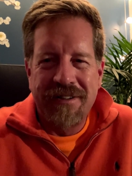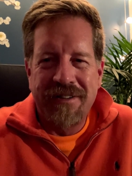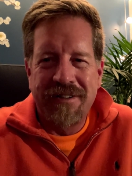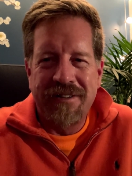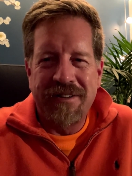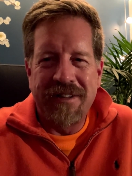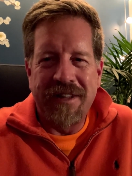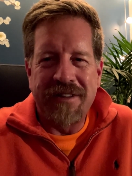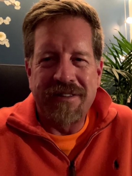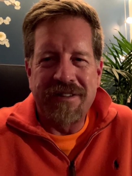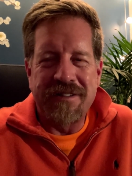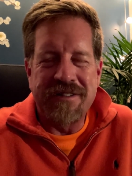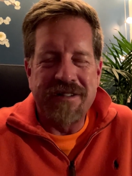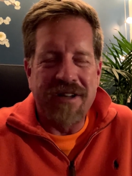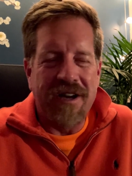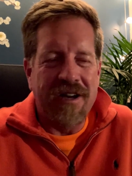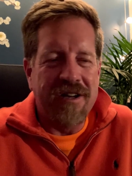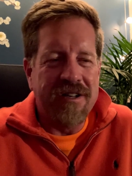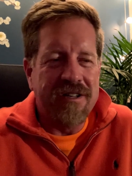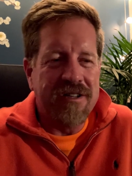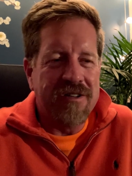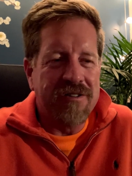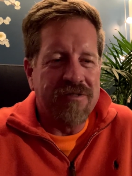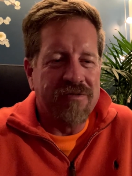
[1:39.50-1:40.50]
that this
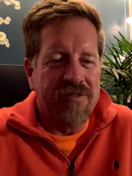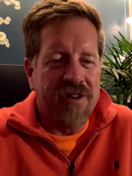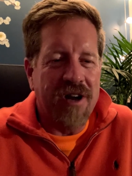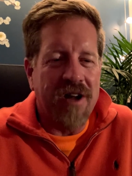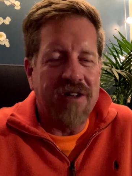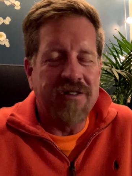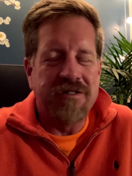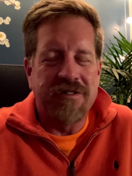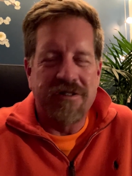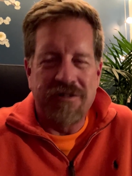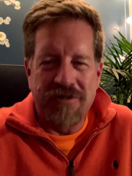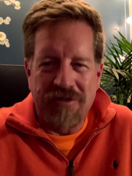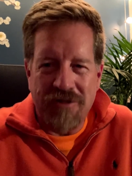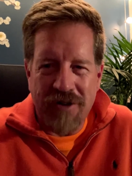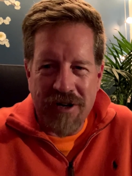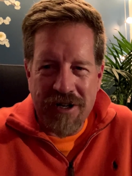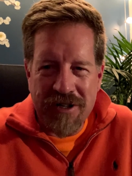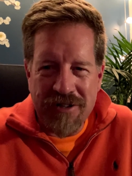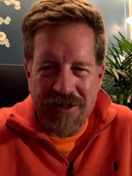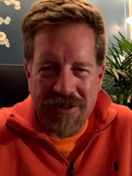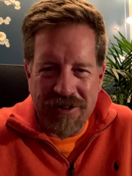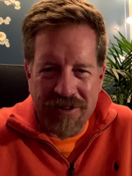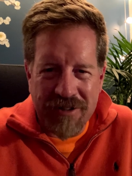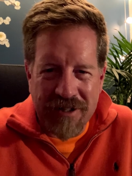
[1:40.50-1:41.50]
idea of
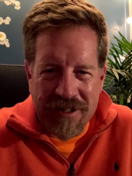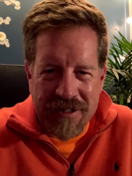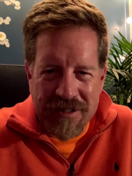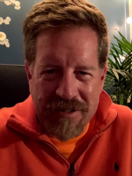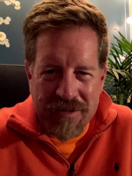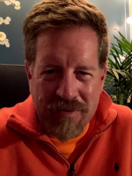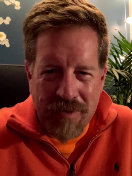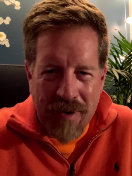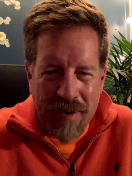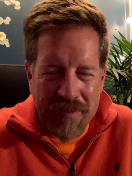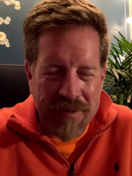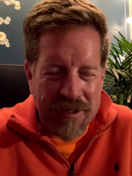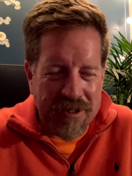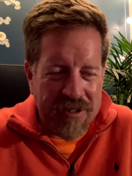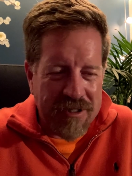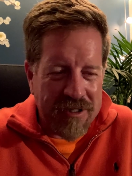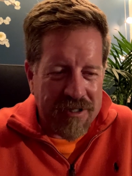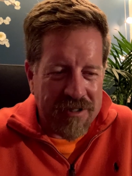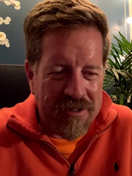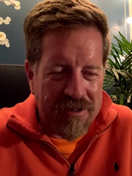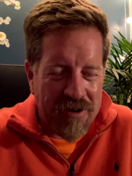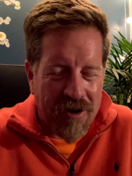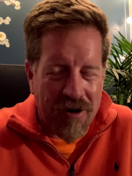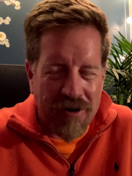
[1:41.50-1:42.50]
concentration that
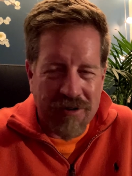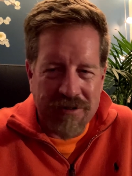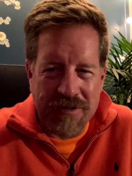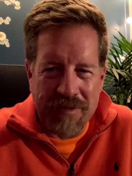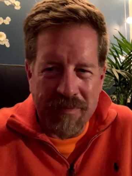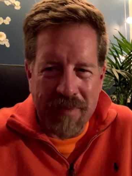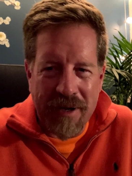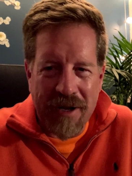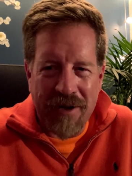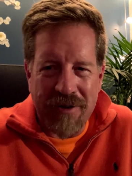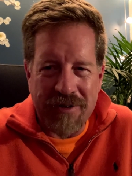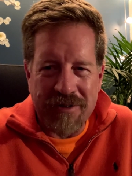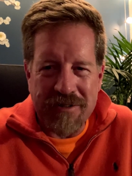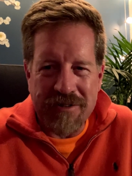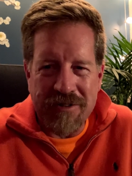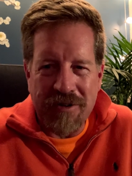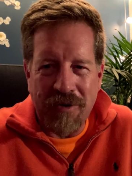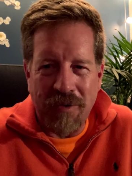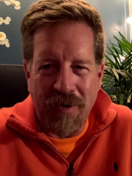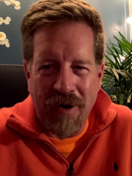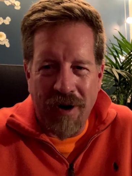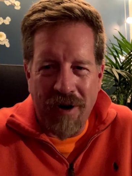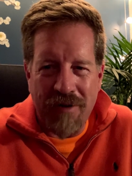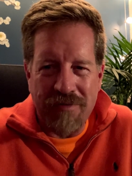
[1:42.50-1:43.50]
Swamiji talks about
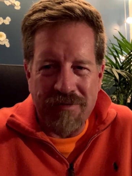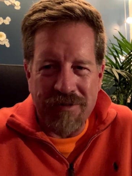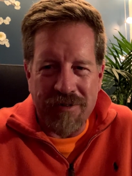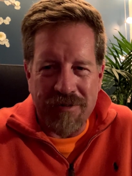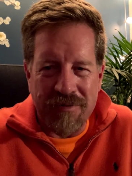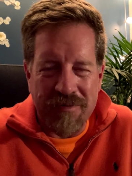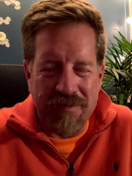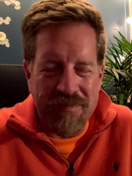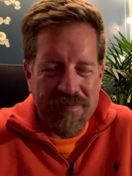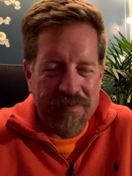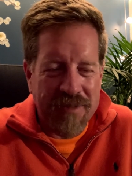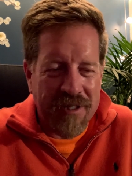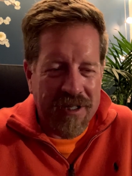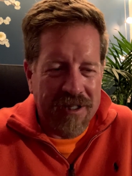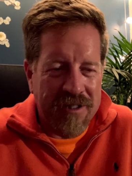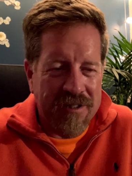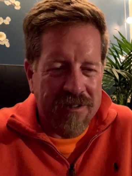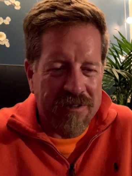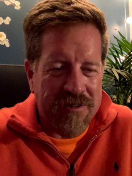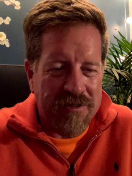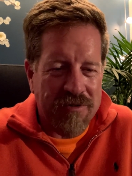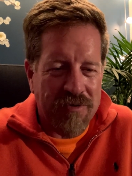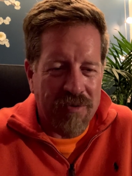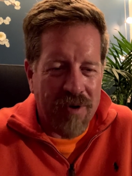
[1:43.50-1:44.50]
so often in
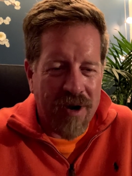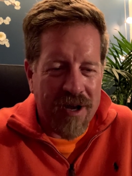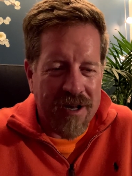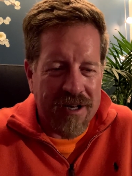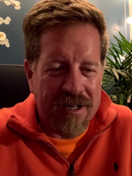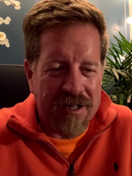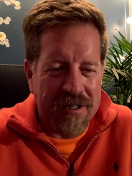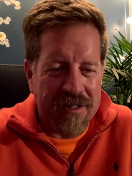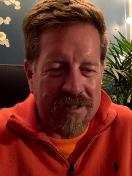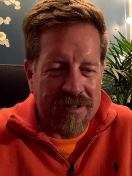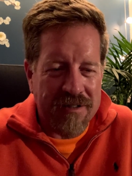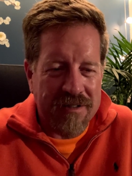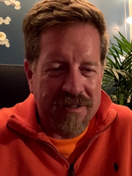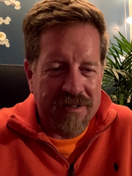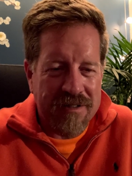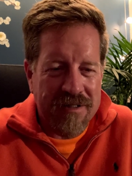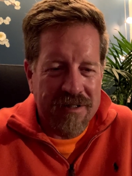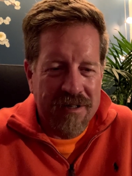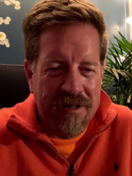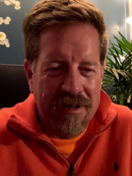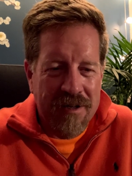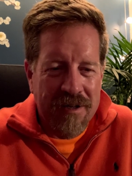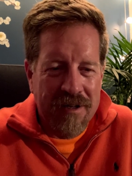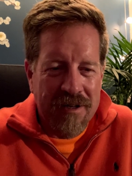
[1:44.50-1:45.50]
his writings,
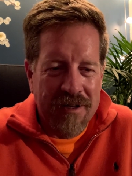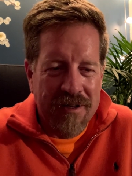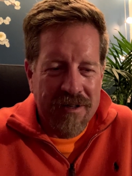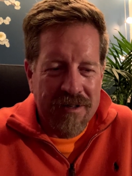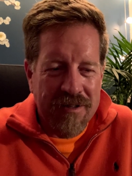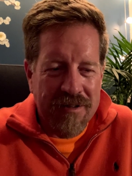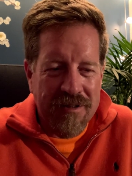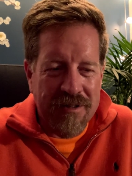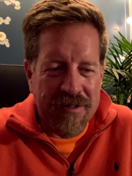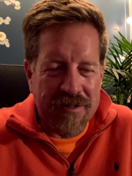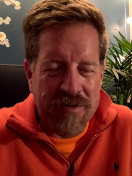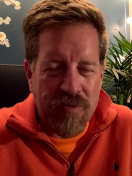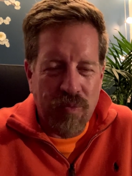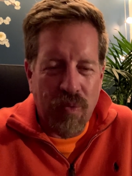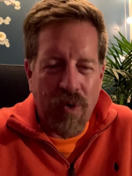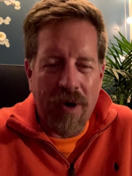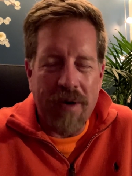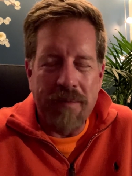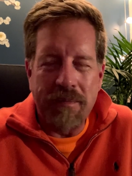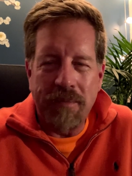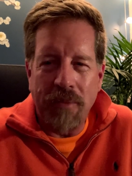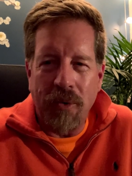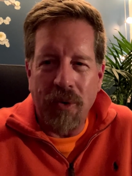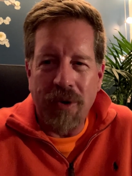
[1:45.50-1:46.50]
this
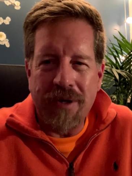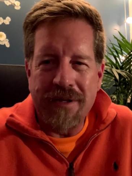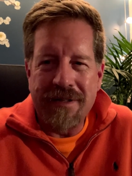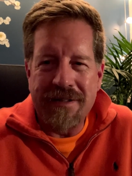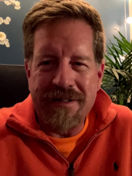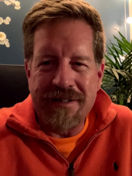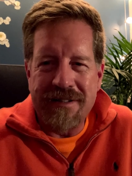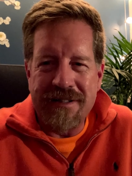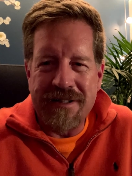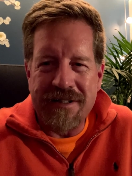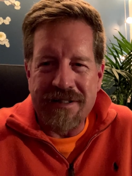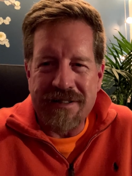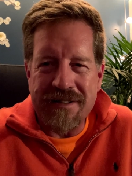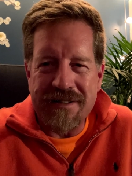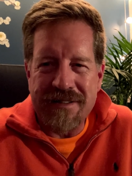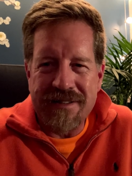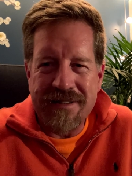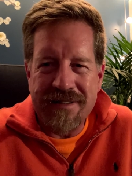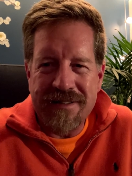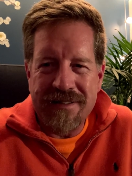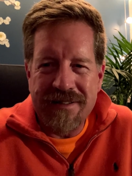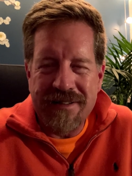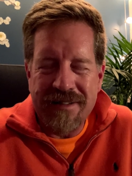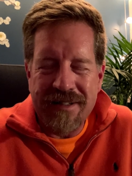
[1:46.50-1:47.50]

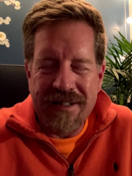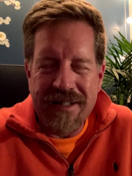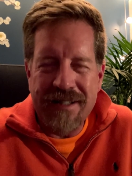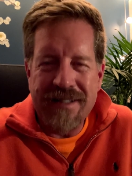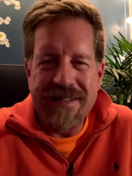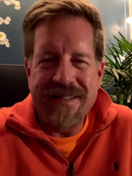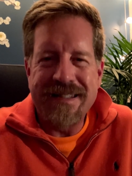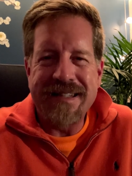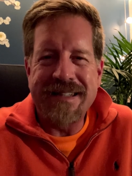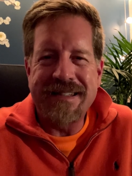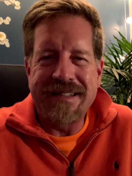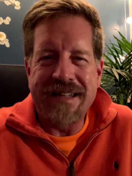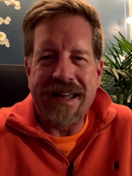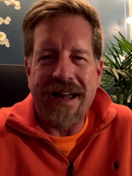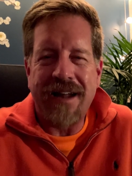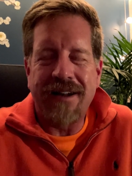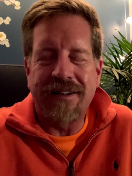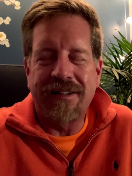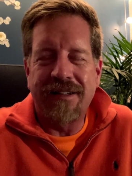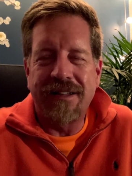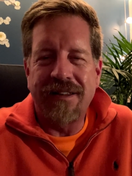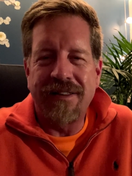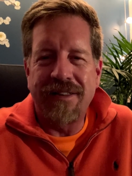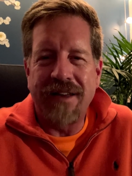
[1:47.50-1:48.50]
one-pointedness, is
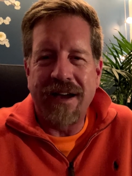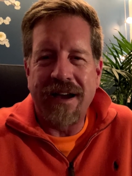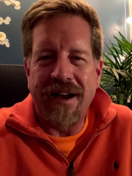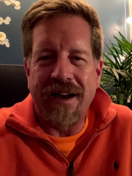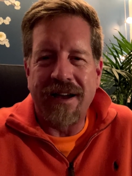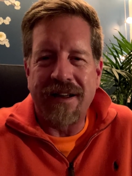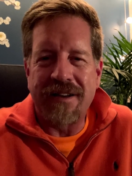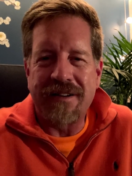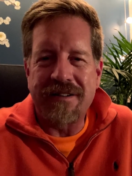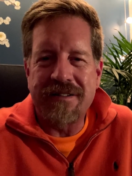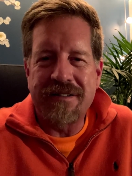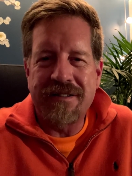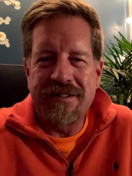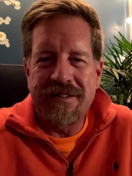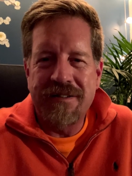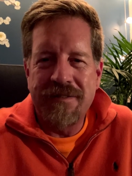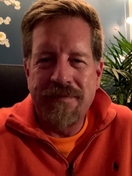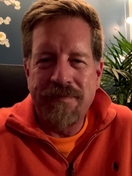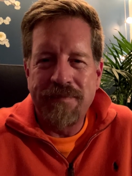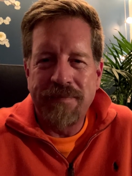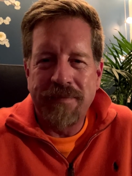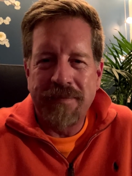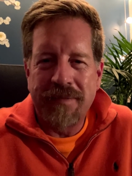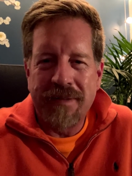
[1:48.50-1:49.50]
exactly that.
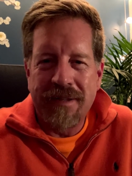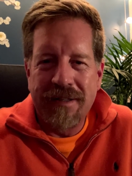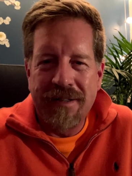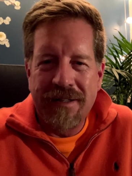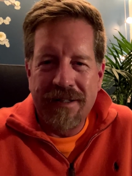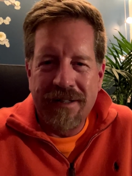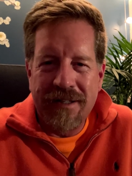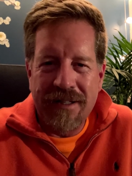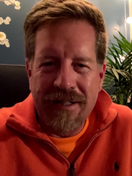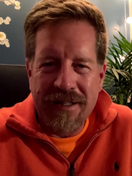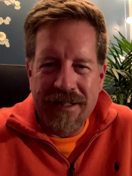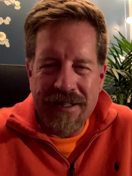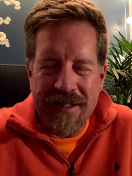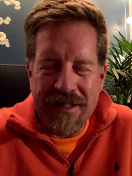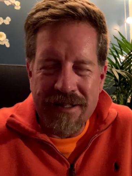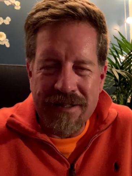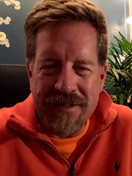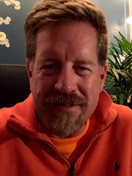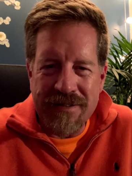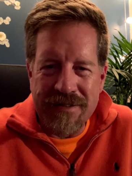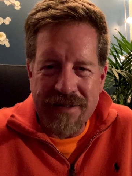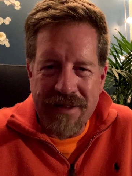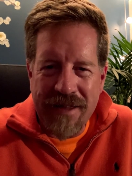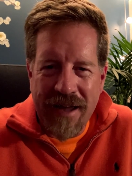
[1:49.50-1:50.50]
It
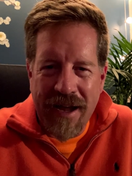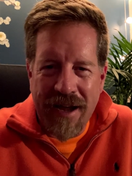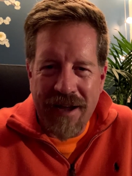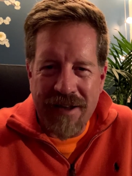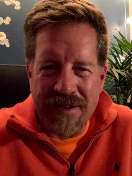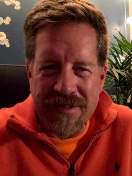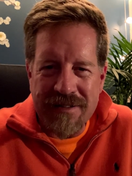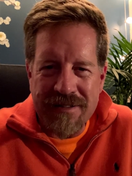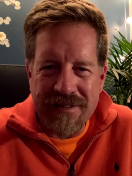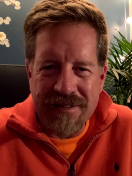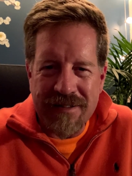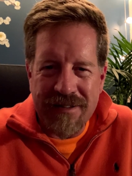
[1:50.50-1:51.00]
is that